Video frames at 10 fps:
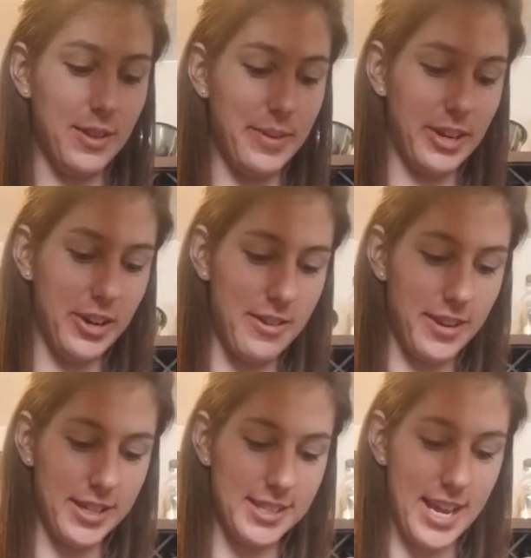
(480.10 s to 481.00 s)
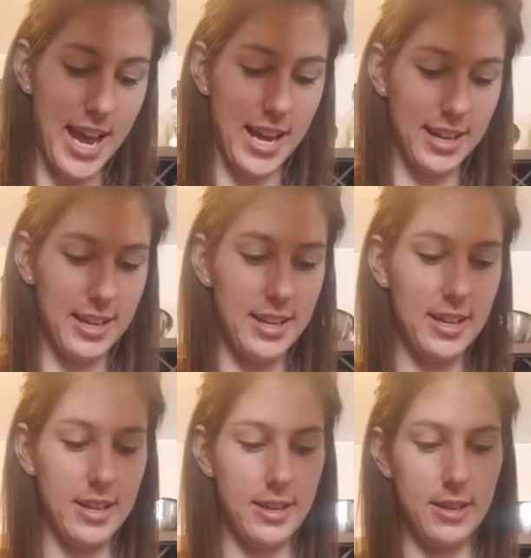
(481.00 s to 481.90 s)
been craving a snack.
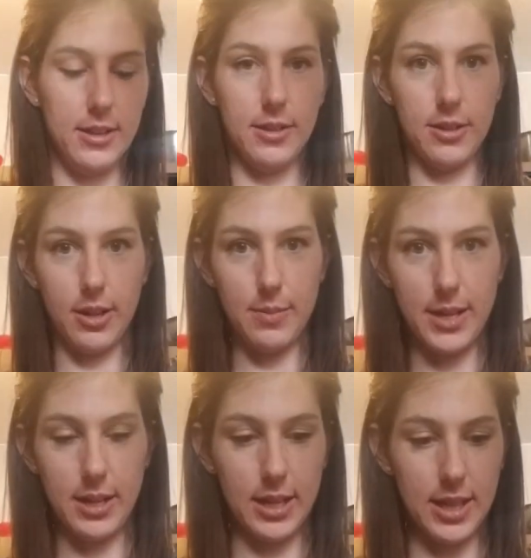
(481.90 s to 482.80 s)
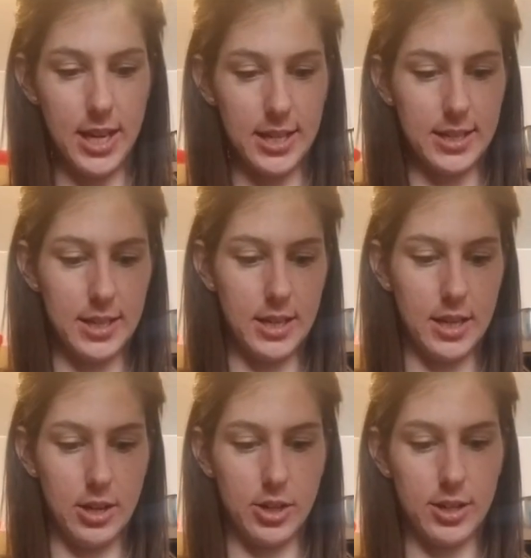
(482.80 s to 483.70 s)
So it comes out like this,
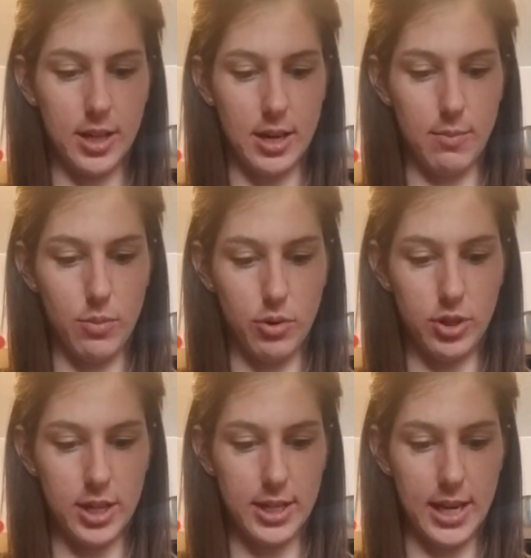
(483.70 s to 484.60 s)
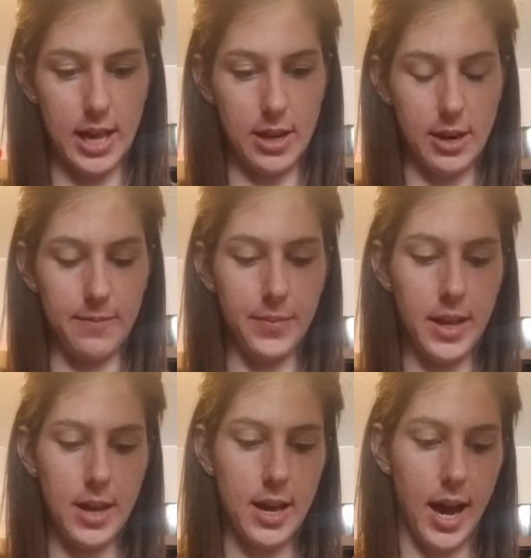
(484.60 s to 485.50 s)
and you just kind of moosh it together.
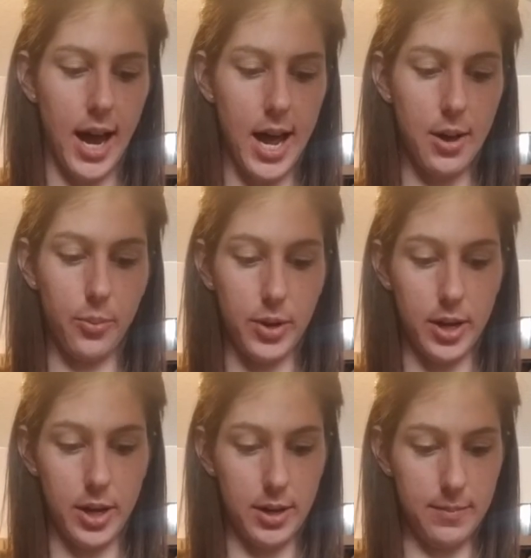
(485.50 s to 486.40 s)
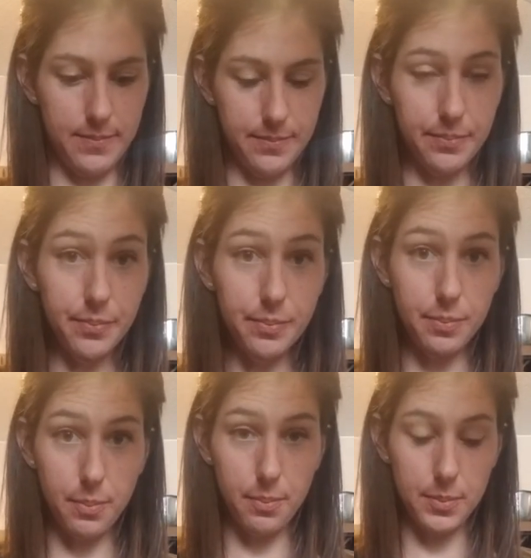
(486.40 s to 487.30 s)
I would
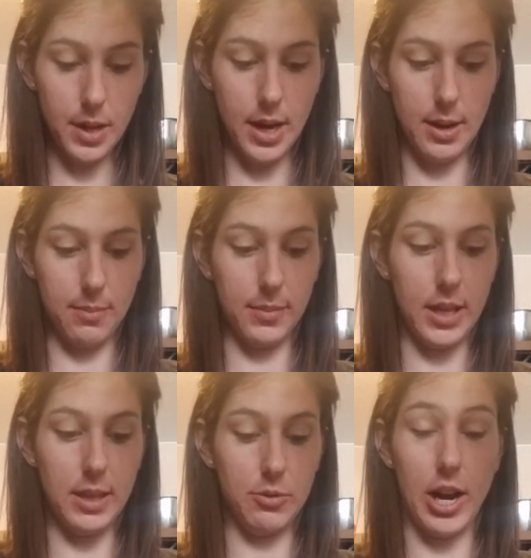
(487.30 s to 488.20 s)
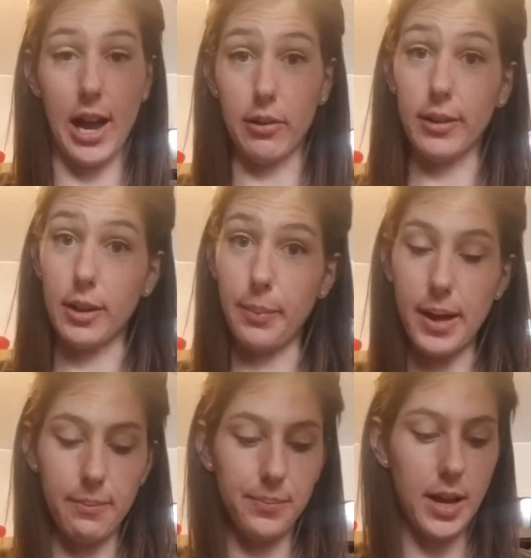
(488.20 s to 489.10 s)
let them dry out a little bit
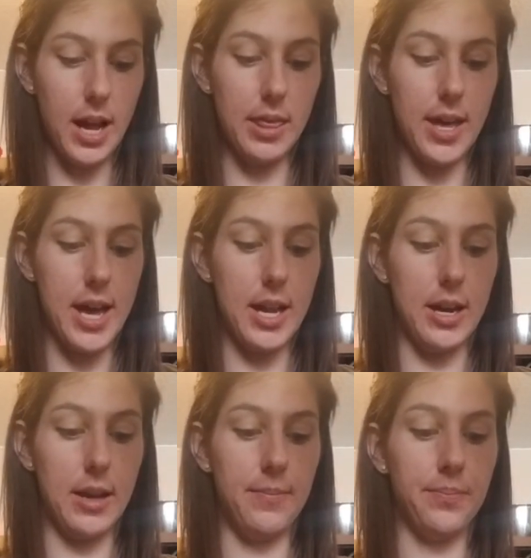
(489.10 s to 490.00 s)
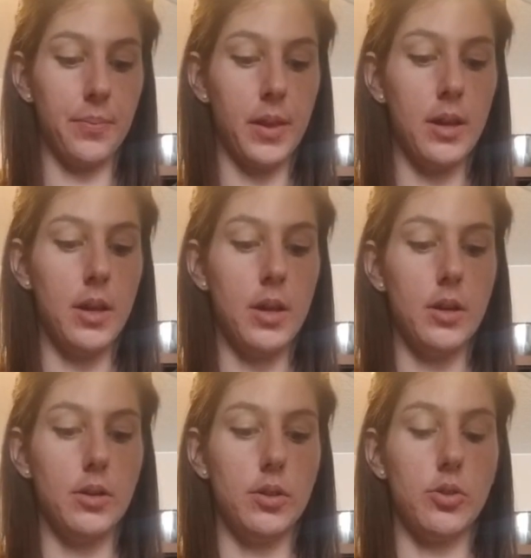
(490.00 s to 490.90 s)
and then
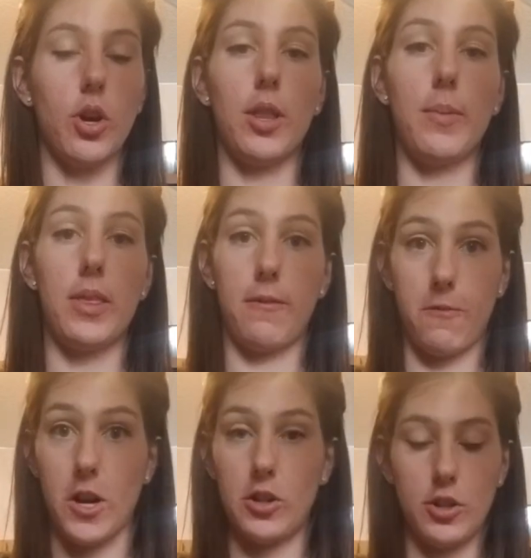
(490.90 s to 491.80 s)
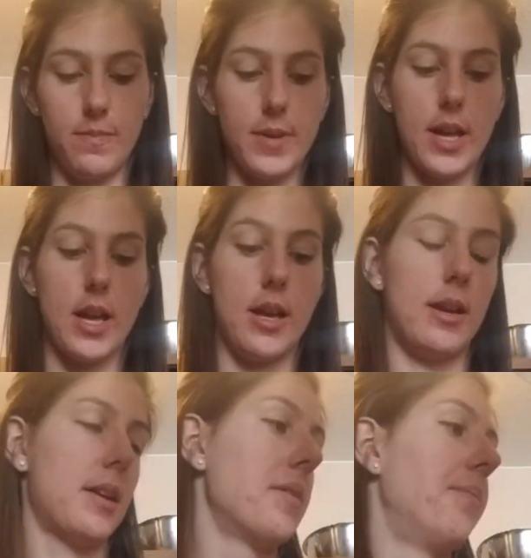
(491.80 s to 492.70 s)
store them in the fridge,
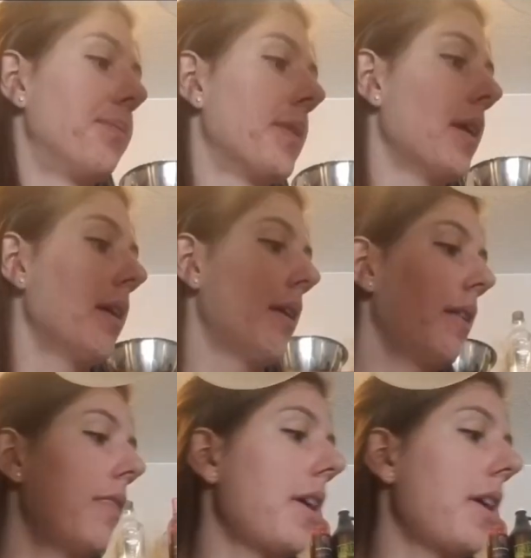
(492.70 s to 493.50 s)
and they'll